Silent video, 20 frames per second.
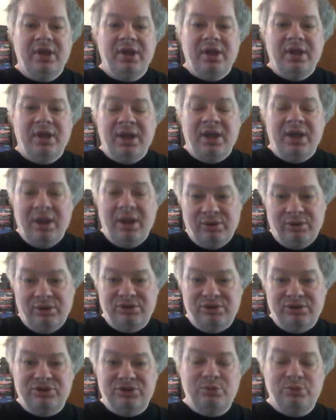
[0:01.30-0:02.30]
Hello
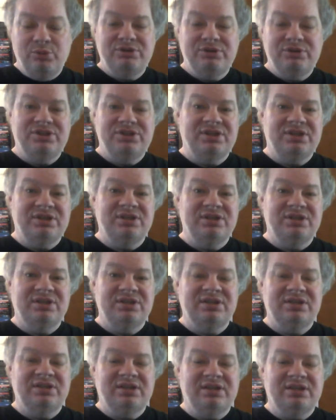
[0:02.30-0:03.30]
YouTubers, this is
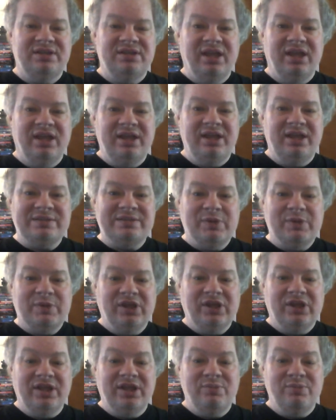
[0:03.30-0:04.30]
Cessna Ace back
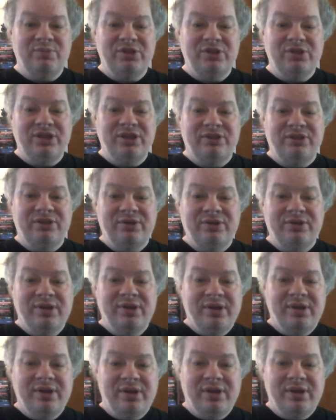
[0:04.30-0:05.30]
again with another
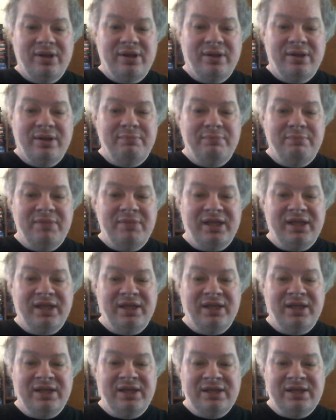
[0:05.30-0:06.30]

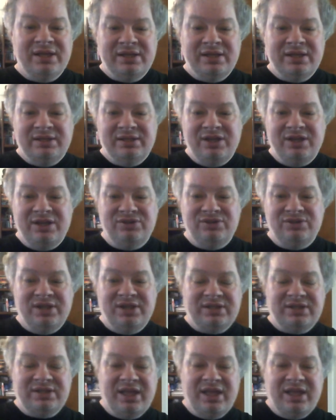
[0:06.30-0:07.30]
mega LaserDisc
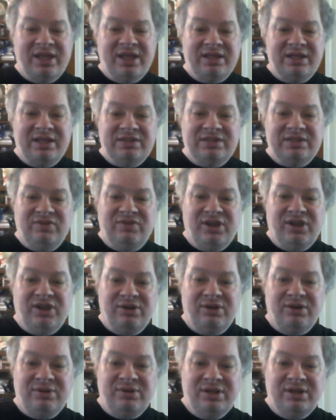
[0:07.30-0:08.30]
ads video,
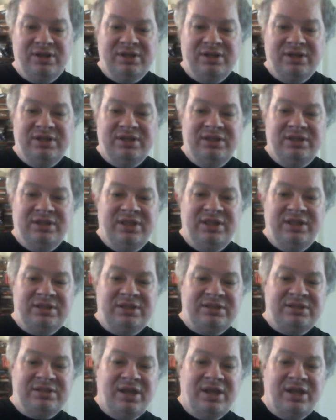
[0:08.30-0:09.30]
this
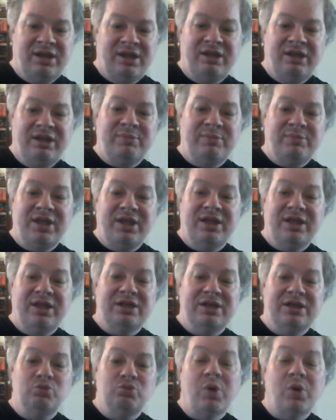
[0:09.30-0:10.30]
time
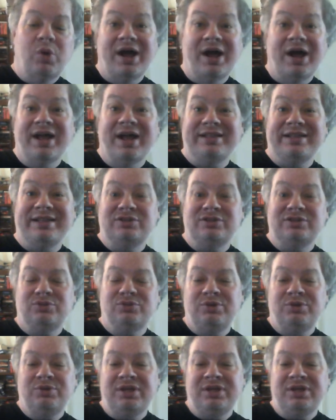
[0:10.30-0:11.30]
in
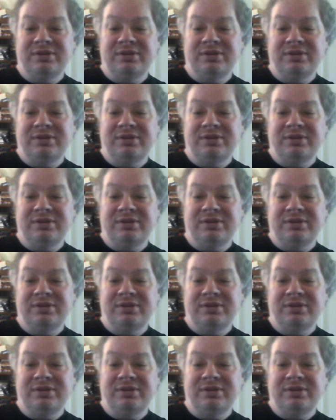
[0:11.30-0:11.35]
widescreen.